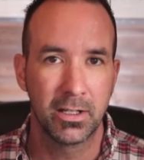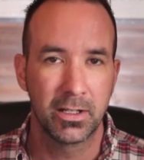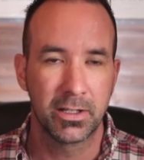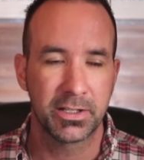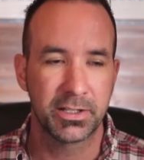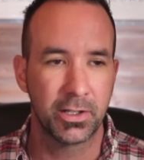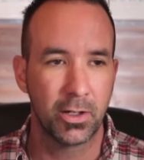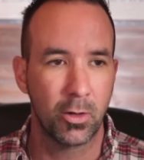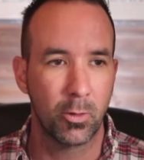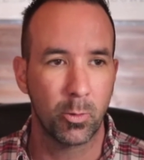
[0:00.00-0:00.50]

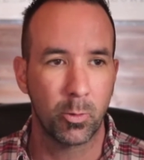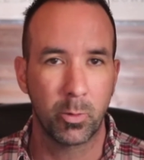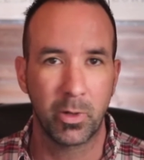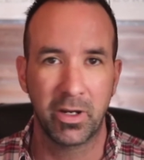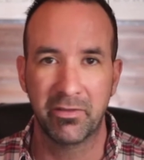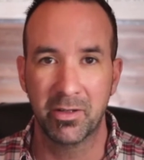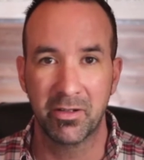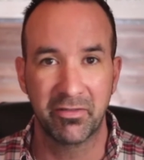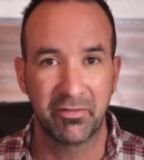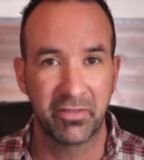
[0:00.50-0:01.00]
So we've
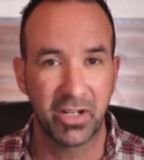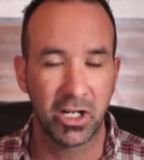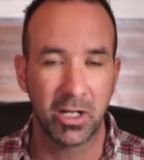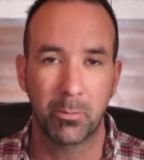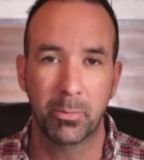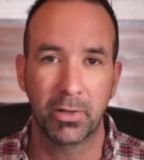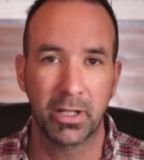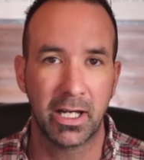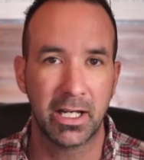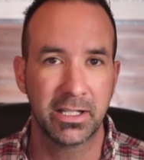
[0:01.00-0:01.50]
been very
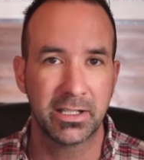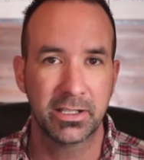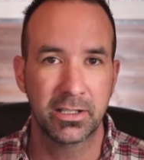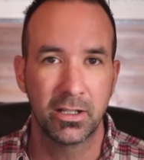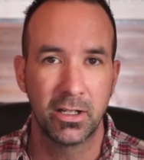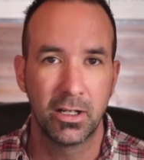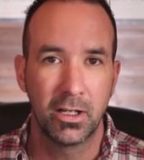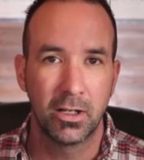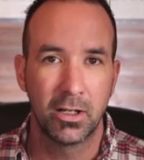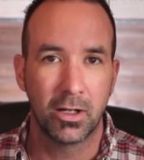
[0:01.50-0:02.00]
blessed.
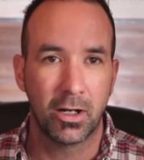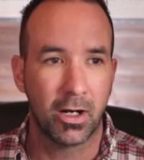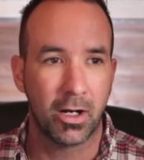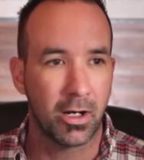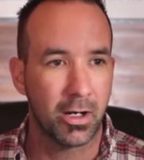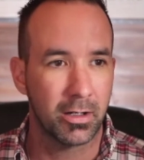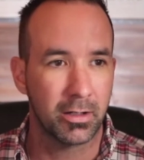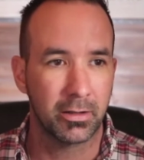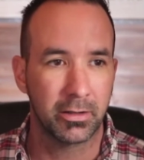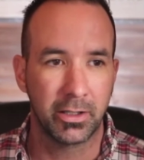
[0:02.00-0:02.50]

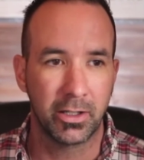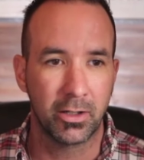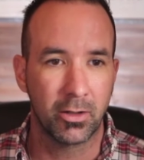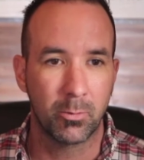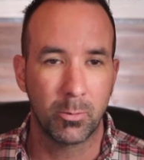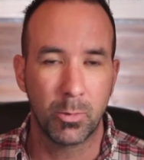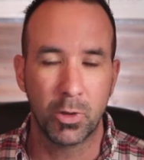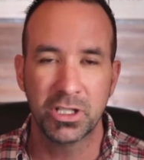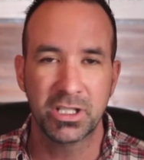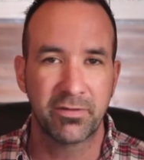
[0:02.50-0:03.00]
Our, you know,
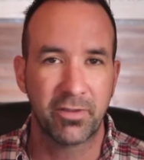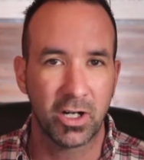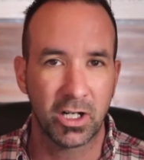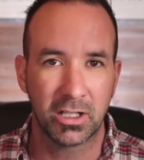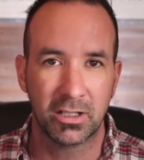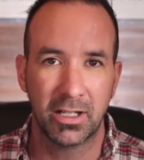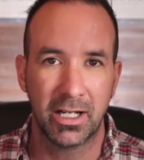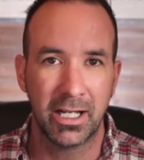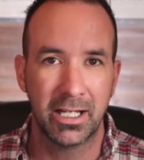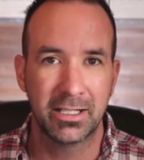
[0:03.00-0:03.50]
most of our
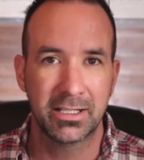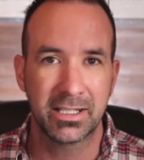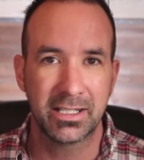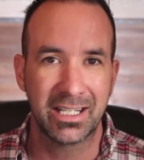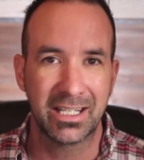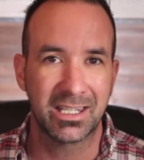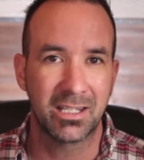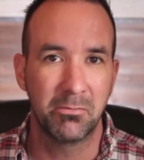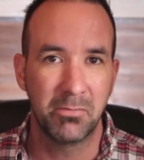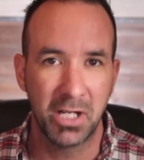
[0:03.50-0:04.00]
clients
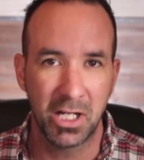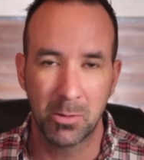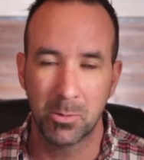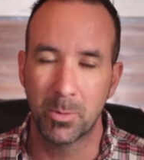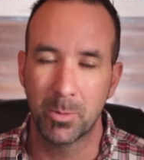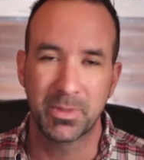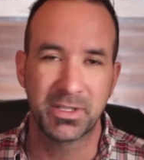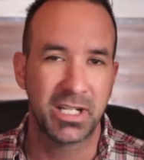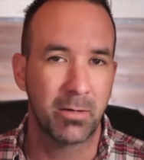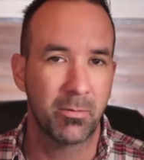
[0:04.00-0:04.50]
at the
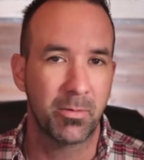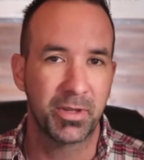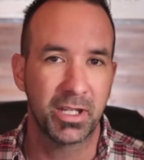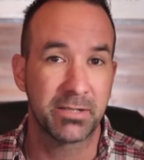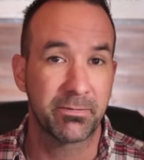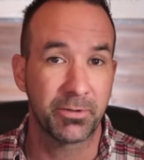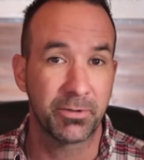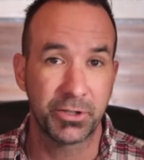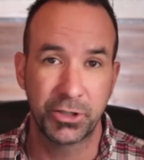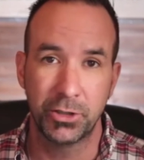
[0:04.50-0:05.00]
minimum stay with us
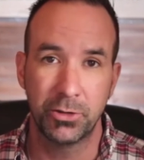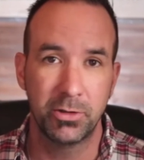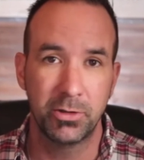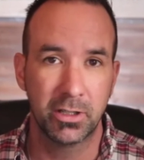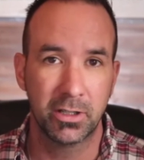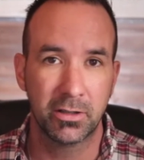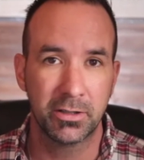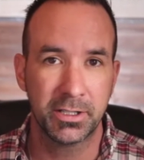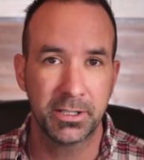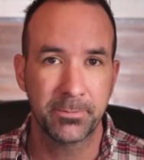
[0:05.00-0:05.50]
for two
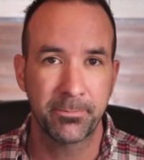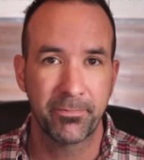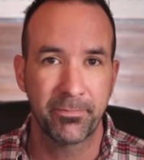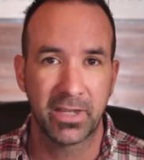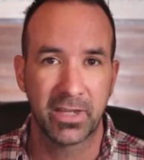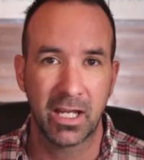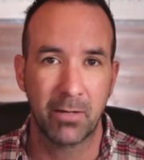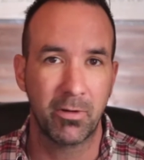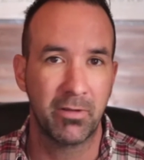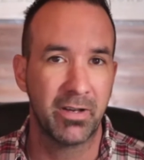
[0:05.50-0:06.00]
years.
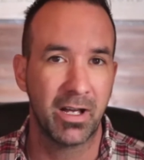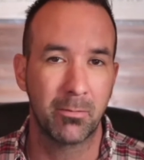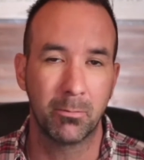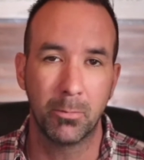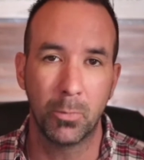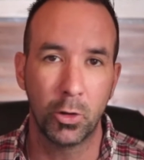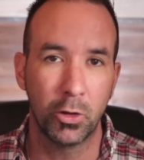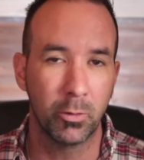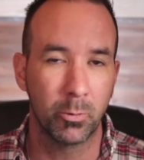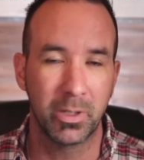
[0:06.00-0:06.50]
And we've had,
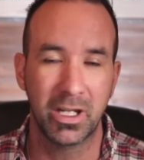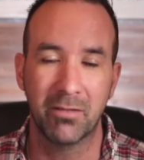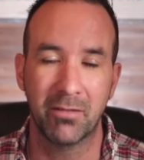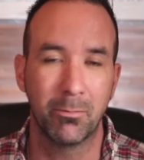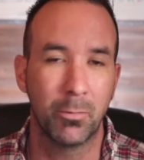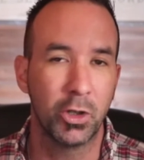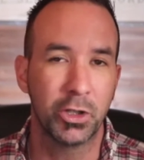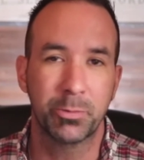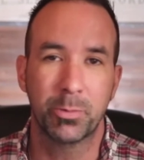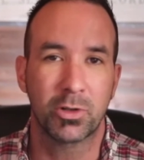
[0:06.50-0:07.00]
we have
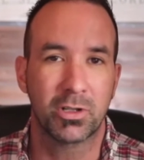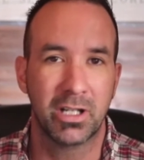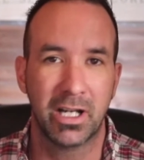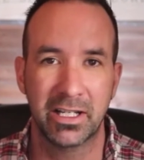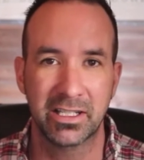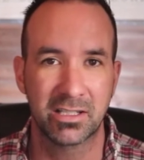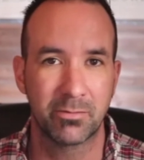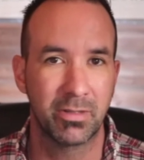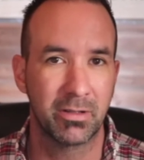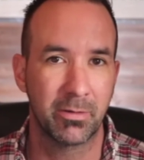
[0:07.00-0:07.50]
multiple
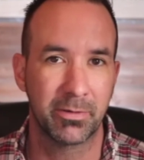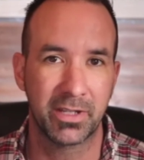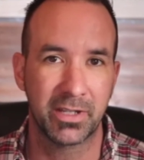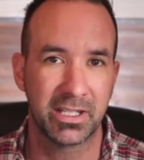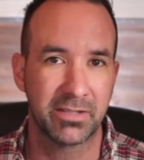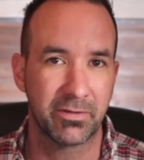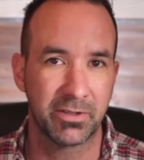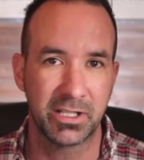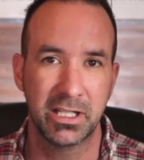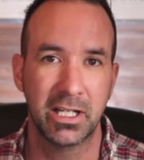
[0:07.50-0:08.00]
clients that have been with us
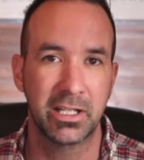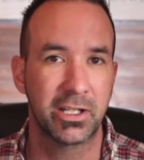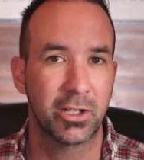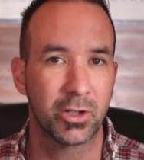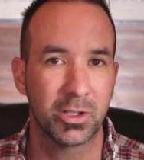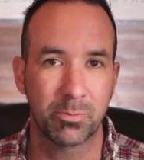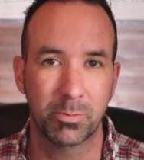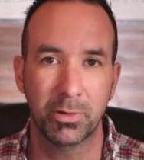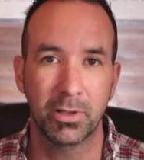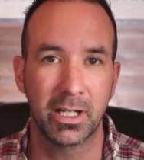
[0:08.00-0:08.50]
for 10
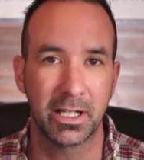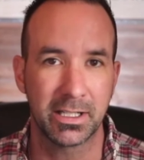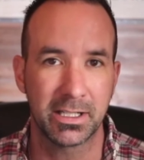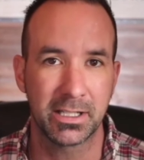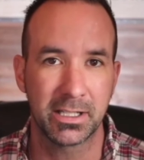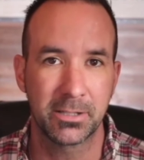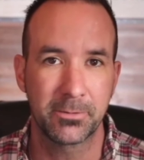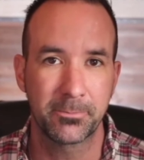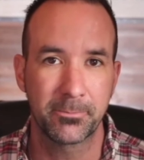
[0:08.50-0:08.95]
years plus.